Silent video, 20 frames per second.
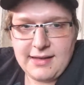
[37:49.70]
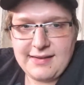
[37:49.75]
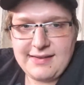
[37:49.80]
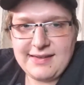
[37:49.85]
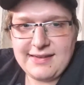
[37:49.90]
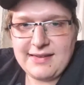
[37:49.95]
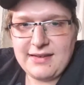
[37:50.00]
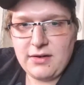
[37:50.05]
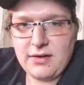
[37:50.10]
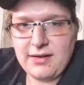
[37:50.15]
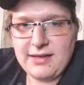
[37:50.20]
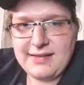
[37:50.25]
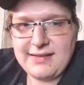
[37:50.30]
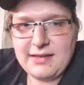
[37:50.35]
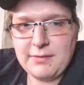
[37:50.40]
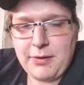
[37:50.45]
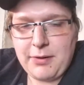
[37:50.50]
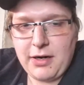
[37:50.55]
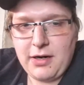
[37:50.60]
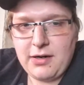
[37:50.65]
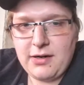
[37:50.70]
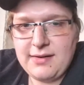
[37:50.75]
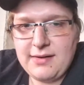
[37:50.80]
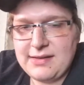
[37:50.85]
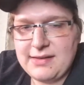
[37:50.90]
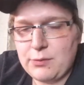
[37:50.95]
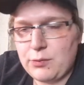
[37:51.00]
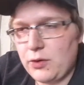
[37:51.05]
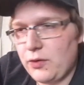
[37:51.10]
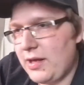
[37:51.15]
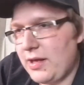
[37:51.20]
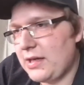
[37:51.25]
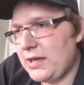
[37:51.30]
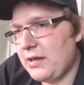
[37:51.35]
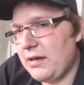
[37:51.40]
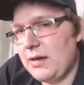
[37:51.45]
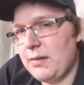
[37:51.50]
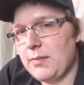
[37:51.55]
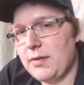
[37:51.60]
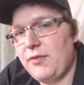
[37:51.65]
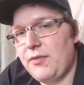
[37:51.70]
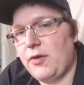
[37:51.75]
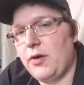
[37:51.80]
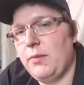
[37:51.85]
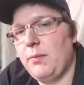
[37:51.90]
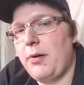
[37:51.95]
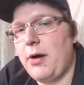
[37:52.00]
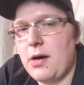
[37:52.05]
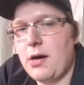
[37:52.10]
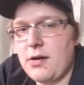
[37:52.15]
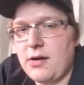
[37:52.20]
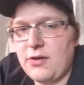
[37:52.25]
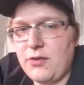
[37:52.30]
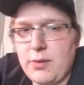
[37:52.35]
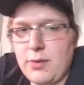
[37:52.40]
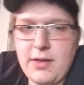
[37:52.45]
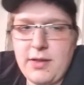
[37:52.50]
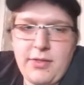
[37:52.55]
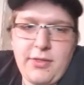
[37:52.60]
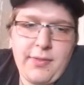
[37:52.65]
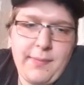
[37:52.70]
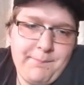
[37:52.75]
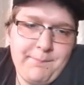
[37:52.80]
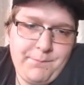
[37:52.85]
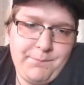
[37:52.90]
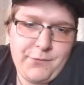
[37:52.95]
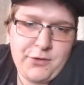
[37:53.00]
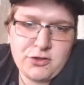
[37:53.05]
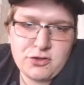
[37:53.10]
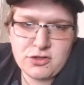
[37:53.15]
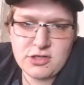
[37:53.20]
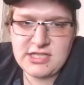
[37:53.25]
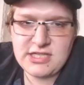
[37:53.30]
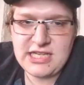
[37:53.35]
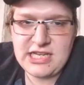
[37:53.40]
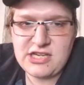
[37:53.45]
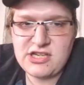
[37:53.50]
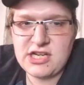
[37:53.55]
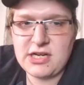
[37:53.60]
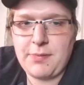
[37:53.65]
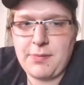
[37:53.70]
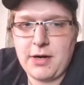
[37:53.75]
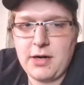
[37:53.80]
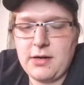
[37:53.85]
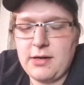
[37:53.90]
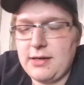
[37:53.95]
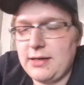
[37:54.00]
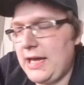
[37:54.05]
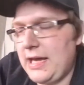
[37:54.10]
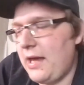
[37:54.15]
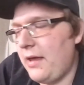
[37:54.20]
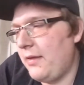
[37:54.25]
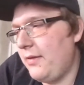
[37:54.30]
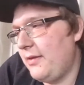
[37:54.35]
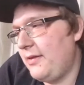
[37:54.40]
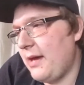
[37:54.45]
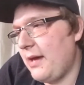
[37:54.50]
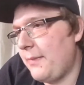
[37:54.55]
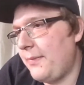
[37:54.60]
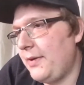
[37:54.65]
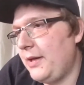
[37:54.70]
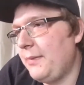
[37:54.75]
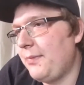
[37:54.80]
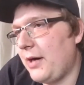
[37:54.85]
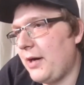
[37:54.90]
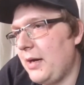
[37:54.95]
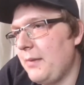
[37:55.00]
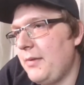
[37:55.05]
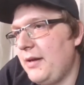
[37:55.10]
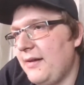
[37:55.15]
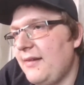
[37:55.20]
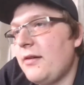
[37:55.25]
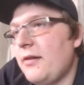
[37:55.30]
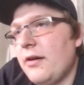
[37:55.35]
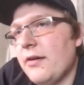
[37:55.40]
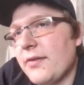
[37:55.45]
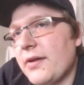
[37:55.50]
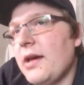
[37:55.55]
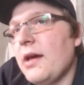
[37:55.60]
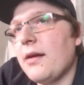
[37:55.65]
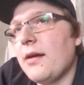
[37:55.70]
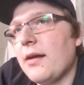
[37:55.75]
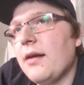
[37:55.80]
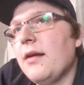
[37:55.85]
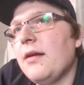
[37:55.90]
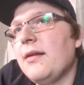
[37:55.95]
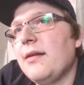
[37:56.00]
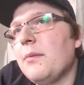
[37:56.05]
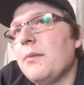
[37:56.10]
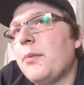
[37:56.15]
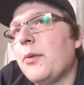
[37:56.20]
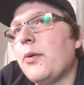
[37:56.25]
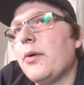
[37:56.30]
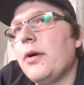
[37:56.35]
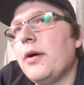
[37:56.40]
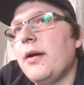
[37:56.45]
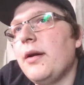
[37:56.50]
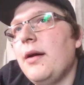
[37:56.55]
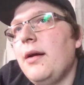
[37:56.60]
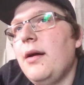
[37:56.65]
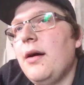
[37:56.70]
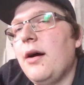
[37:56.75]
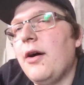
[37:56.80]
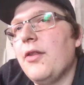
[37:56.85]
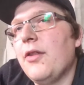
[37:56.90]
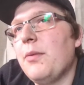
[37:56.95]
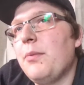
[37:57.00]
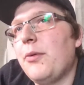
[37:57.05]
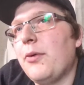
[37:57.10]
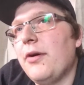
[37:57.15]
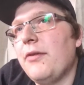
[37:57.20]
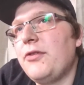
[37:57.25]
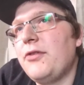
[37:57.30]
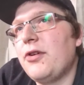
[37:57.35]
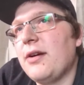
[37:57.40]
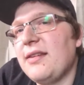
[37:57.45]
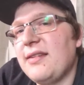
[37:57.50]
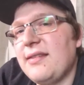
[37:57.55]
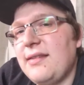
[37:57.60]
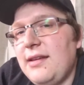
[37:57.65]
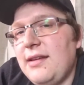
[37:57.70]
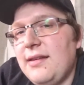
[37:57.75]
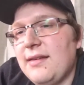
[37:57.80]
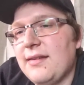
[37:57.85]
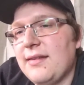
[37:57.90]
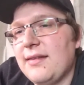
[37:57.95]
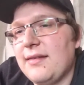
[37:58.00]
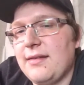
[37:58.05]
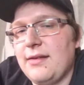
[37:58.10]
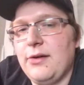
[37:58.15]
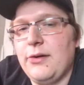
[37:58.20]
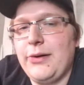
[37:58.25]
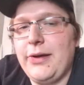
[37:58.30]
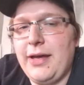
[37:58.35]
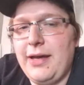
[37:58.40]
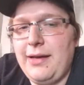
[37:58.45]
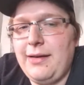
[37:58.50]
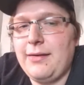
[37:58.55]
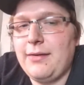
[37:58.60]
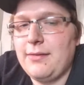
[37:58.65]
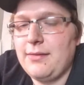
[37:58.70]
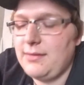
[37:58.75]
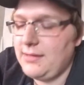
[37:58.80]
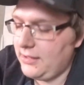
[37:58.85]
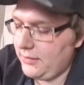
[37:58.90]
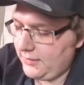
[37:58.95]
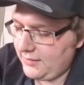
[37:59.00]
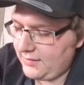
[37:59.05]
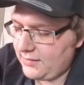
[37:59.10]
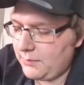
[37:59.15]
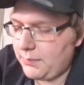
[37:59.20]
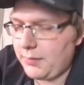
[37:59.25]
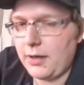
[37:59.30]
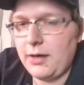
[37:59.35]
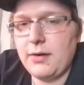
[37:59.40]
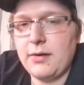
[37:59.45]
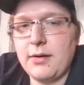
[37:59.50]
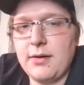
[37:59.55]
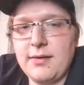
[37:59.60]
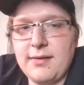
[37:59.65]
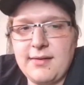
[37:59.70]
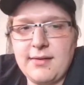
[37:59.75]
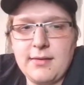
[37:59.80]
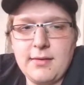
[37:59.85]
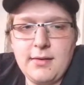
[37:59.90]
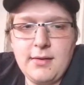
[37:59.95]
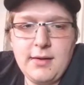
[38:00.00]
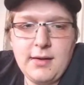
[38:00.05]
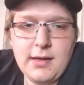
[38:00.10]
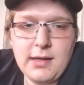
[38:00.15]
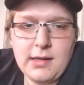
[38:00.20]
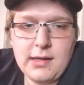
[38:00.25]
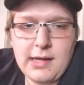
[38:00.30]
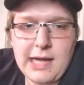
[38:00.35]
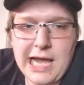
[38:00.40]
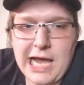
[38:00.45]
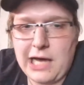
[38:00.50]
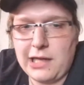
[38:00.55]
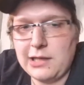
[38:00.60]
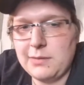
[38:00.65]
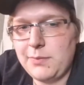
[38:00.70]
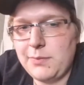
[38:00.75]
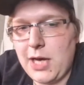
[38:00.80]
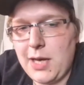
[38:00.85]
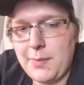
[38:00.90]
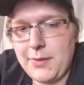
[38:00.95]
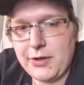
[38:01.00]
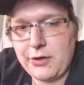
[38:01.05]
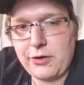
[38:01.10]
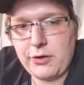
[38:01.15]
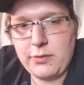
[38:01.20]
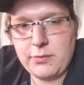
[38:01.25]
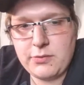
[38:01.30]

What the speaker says: This is their list of partners the World Economic Forum partners with. Strategic partner, again, Deputy Prime Minister of Canada is on the Board of Trustees. Okay, here's their partners. Alibaba